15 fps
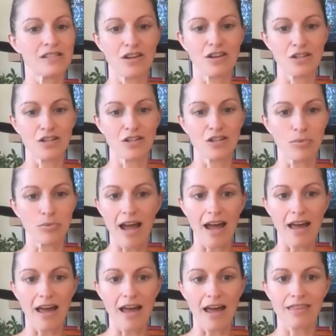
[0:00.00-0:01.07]
focus on your
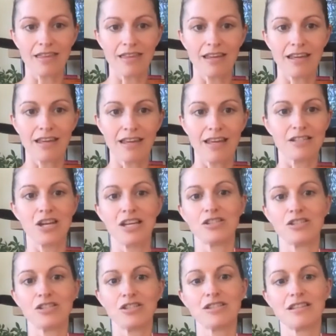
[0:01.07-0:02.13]
breath, it
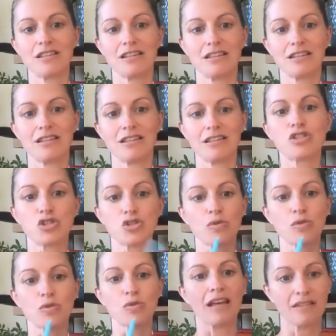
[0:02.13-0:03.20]
changes the
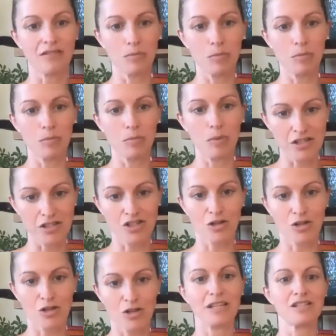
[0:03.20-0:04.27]
strength of the
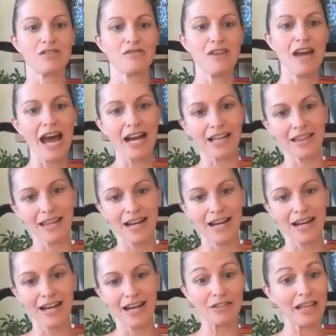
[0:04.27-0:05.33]
posture because you've added
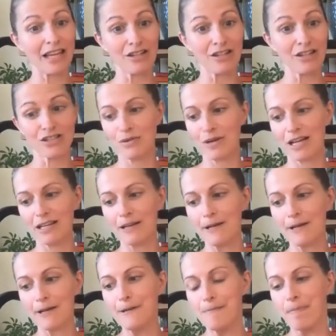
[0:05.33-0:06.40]
that other layer to it.
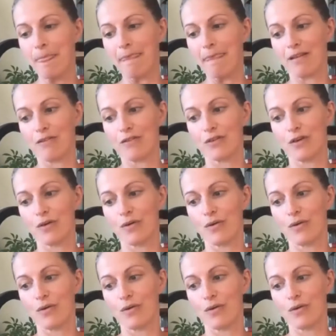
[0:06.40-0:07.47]
And
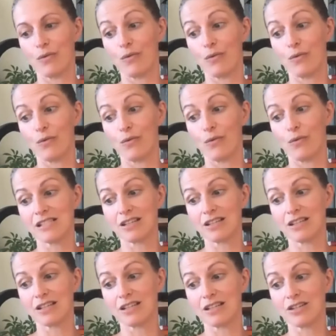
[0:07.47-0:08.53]
so
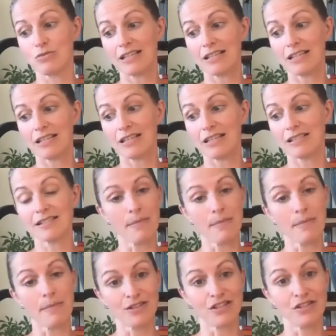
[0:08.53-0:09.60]
this is a great
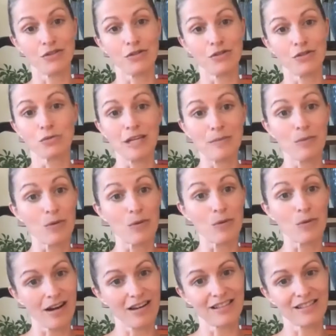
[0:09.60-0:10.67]
summer to do
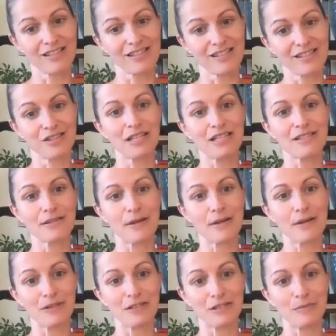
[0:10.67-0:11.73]
dream work. This is a
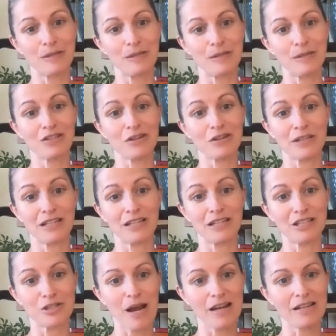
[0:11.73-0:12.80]
great summer to be in your
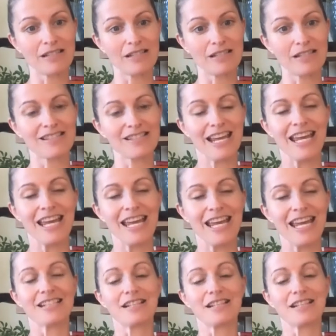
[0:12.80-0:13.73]
Yoga Nidra practice.